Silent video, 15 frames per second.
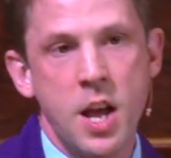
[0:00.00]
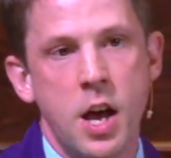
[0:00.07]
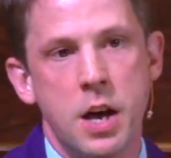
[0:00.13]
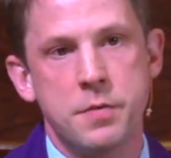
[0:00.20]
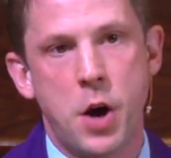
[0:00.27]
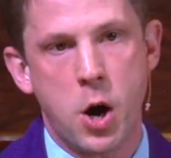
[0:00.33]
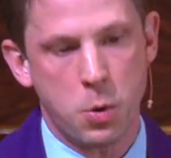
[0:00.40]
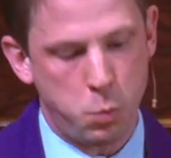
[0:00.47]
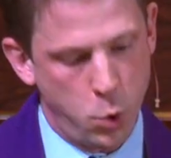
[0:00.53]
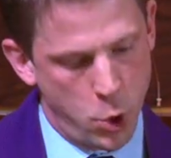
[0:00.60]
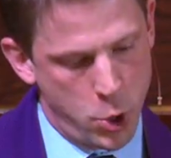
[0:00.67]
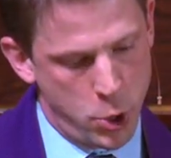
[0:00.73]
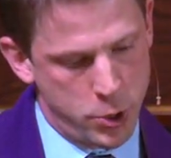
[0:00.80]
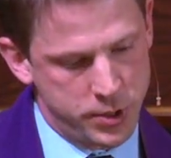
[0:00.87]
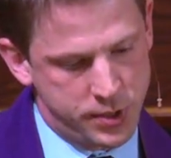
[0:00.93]
of our
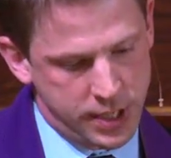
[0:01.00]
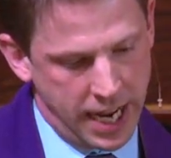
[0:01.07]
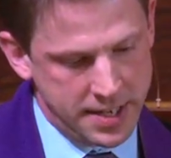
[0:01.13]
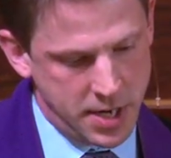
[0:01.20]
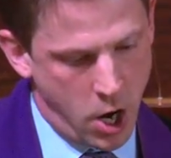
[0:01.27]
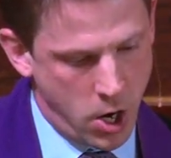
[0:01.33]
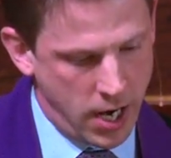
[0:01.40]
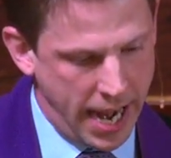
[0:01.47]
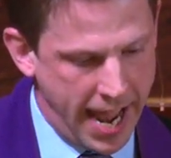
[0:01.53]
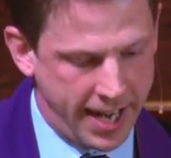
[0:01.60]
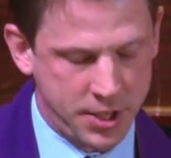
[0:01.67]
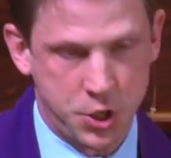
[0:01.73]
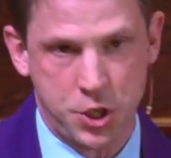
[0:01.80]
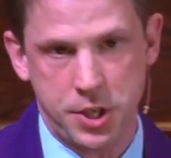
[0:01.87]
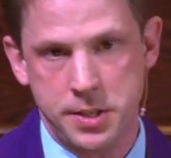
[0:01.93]
words and our
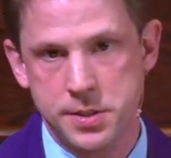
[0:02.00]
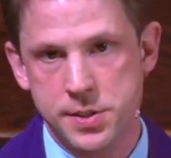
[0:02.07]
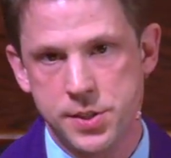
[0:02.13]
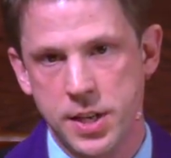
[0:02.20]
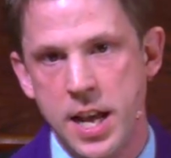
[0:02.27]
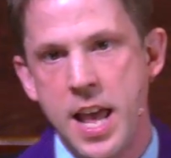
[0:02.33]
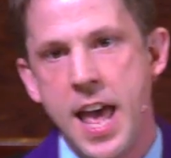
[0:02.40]
actions.